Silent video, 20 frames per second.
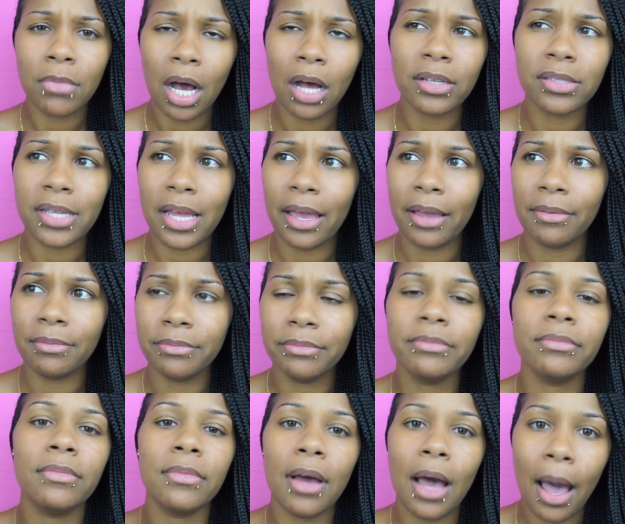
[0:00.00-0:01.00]
I'll say,
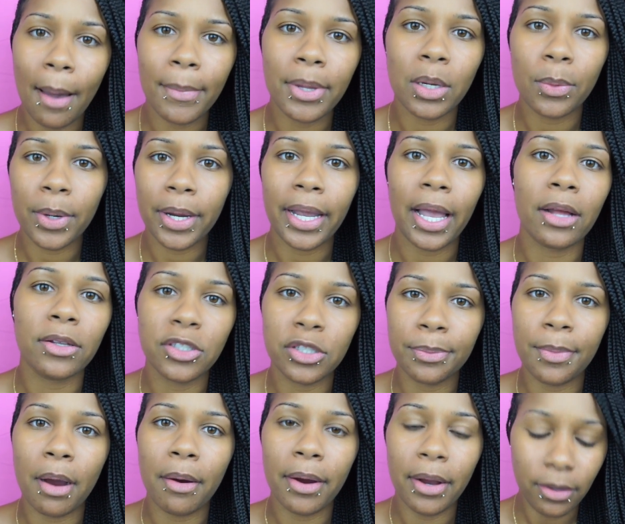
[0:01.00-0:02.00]
I'm gonna work out
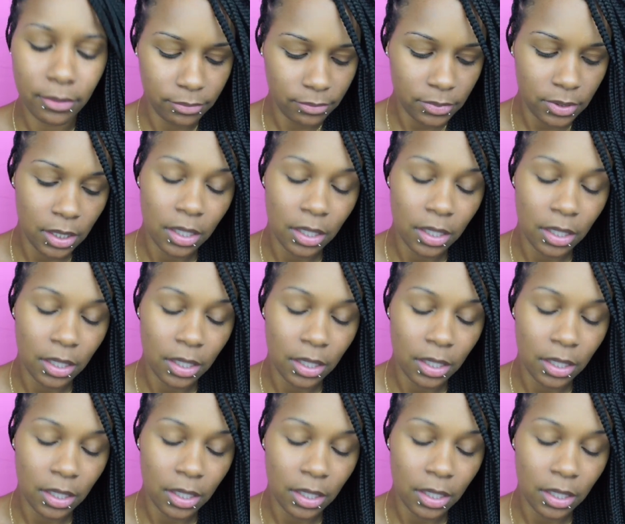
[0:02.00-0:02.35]
tomorrow.